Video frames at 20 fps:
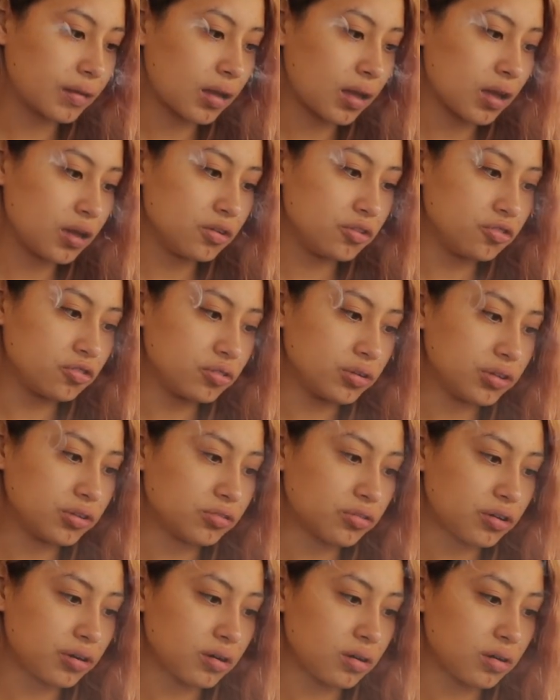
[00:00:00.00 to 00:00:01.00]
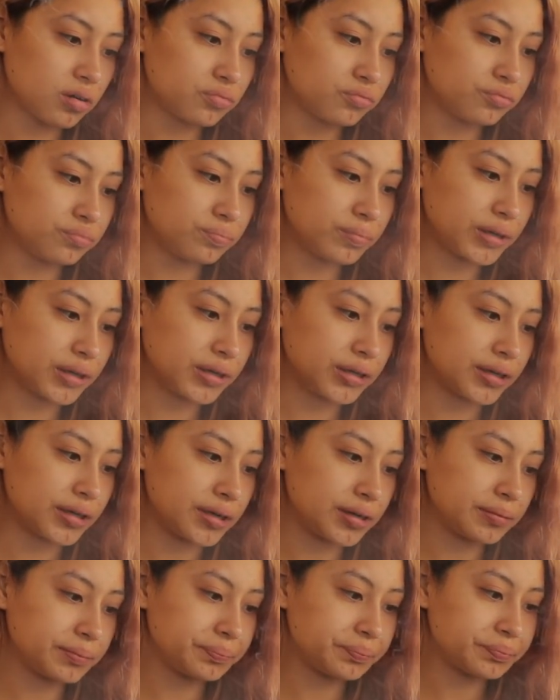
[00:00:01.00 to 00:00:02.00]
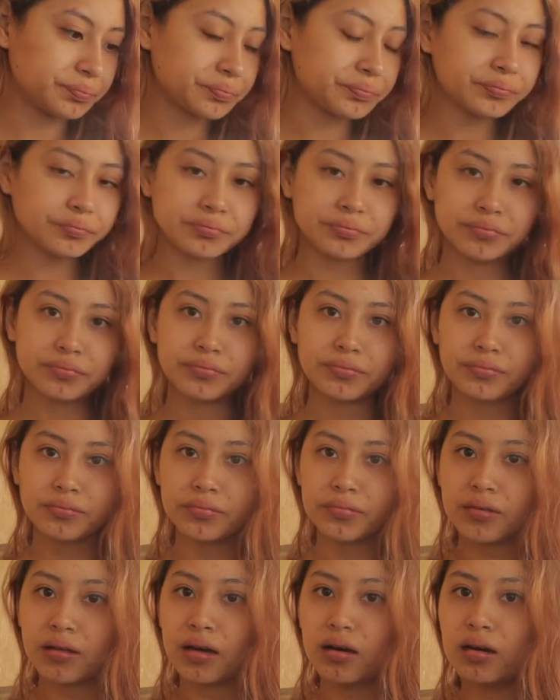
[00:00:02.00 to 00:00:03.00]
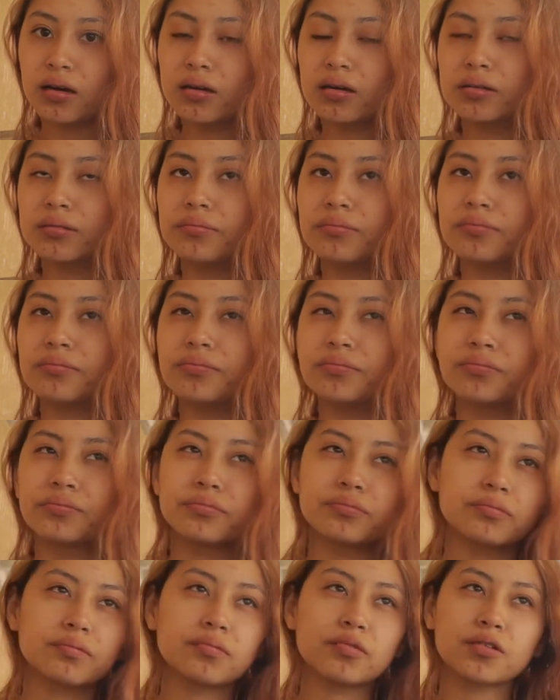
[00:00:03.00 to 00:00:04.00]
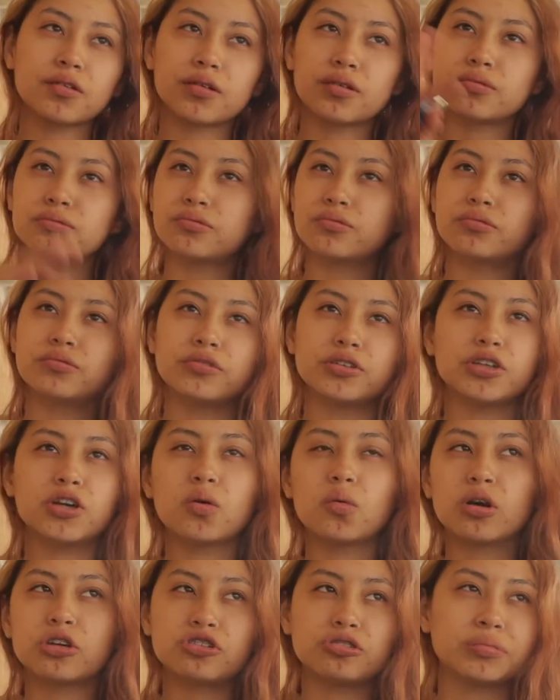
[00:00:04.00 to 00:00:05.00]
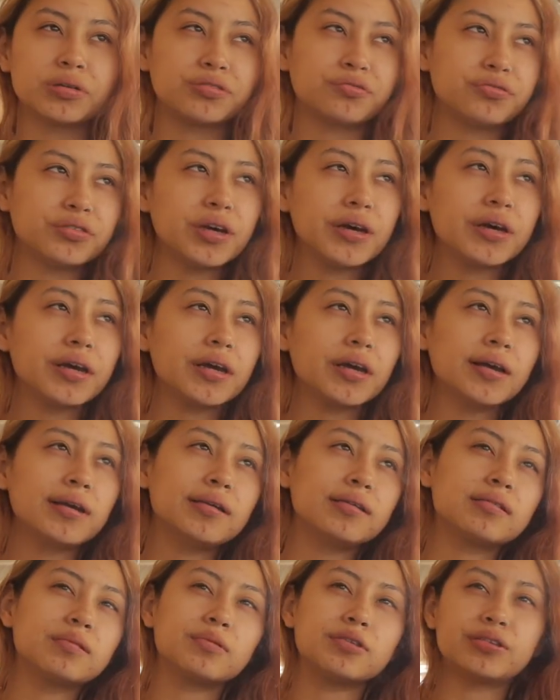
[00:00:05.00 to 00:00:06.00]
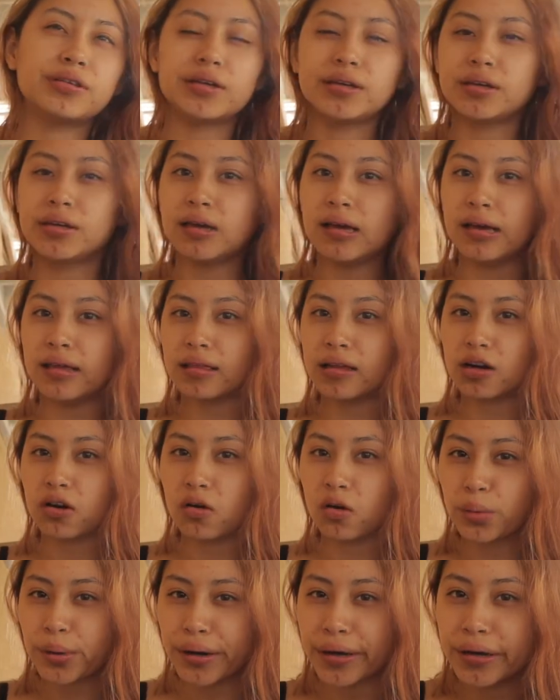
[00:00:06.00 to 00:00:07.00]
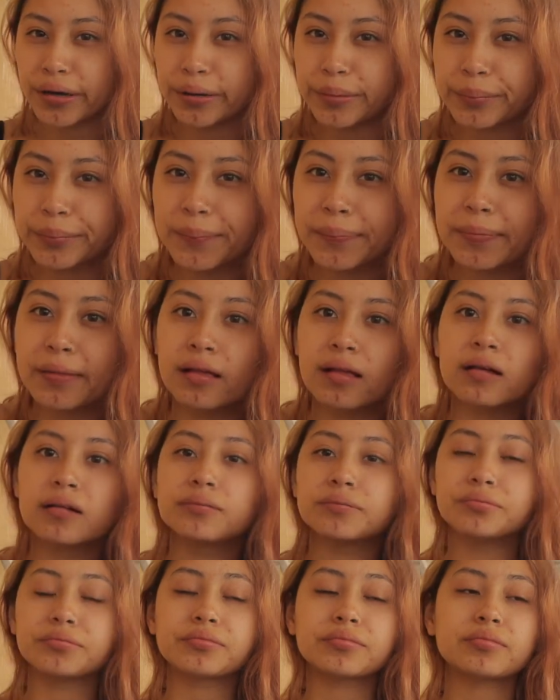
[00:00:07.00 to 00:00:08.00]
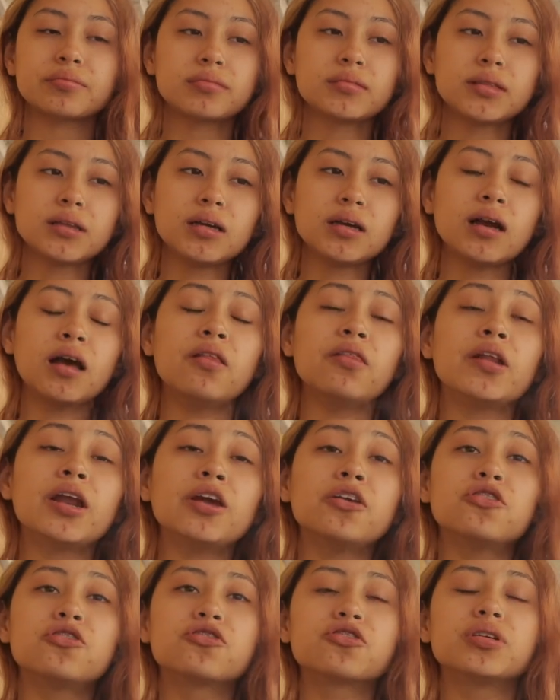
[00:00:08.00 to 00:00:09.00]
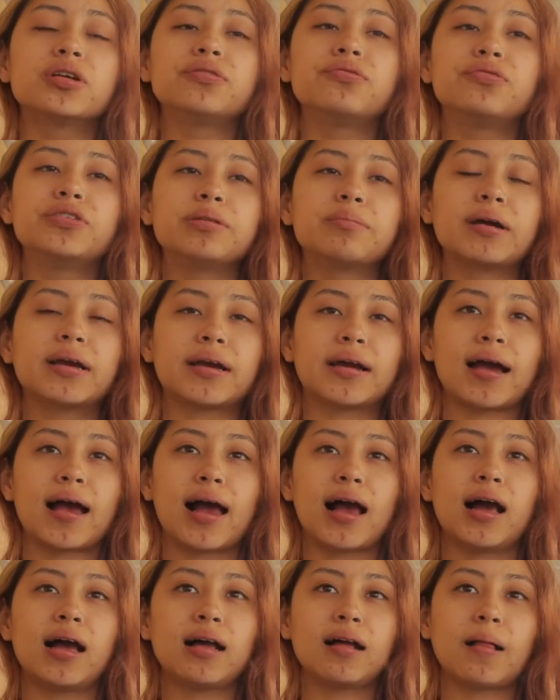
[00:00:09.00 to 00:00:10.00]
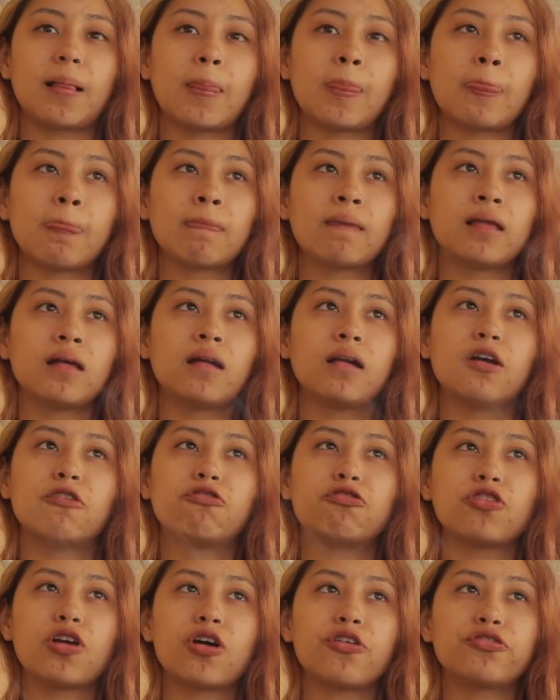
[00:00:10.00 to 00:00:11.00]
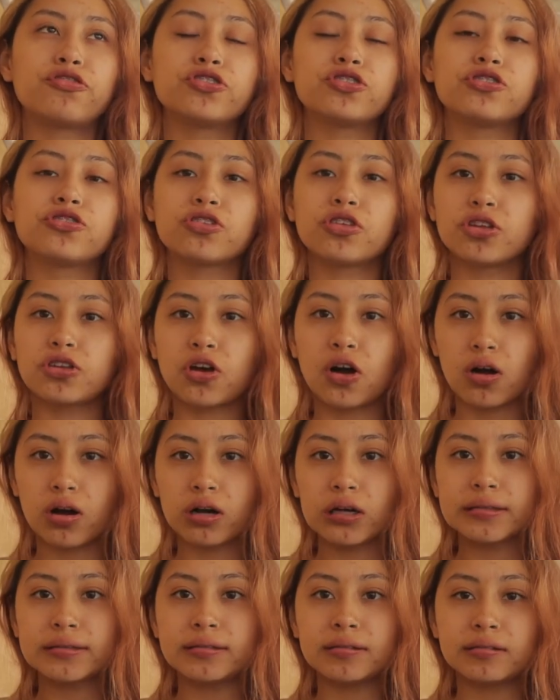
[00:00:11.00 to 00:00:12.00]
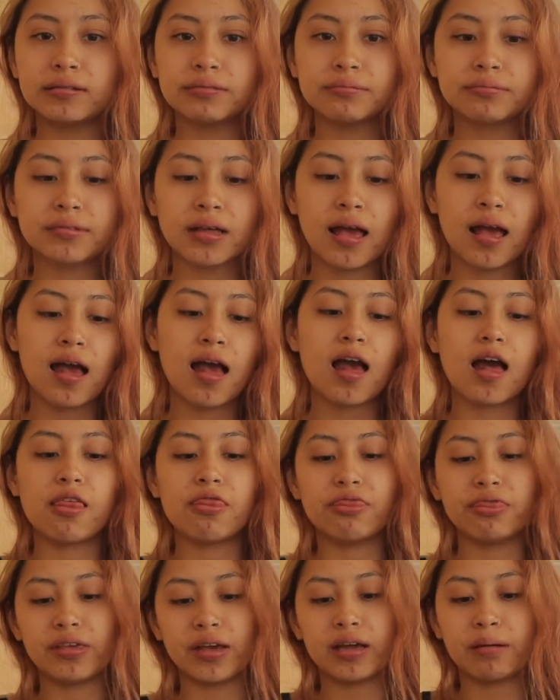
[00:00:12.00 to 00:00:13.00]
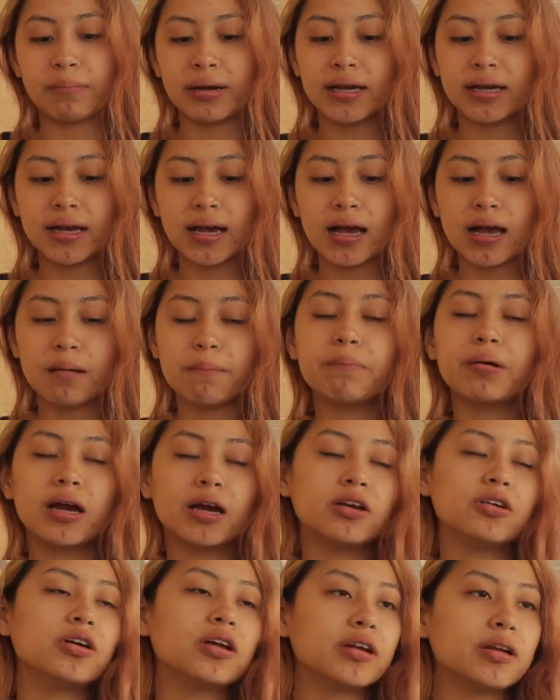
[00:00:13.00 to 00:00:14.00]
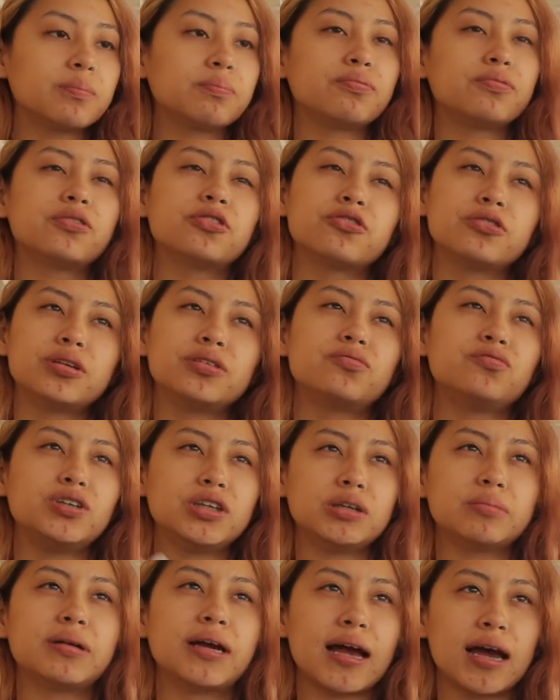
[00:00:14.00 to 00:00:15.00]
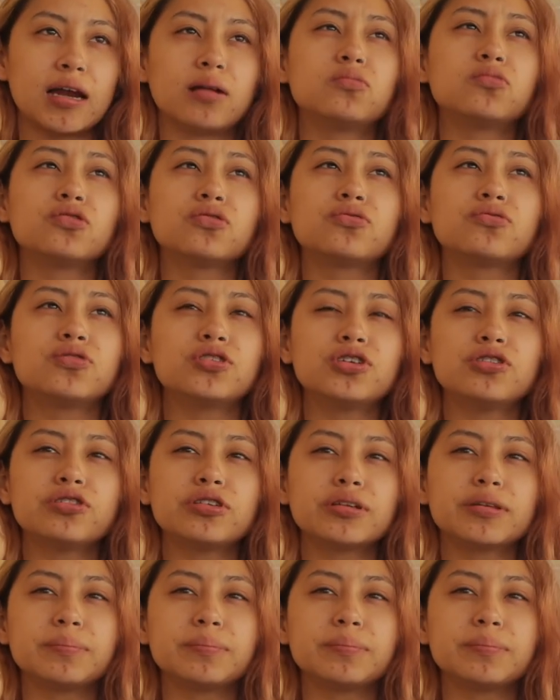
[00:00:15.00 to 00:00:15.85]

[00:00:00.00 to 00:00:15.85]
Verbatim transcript: I usually start off by um, you know, washing my face, teeth, and all that. And then I usually feed my cat, if not first the dogs, and then my cat, but I end up usually feeding my animals first.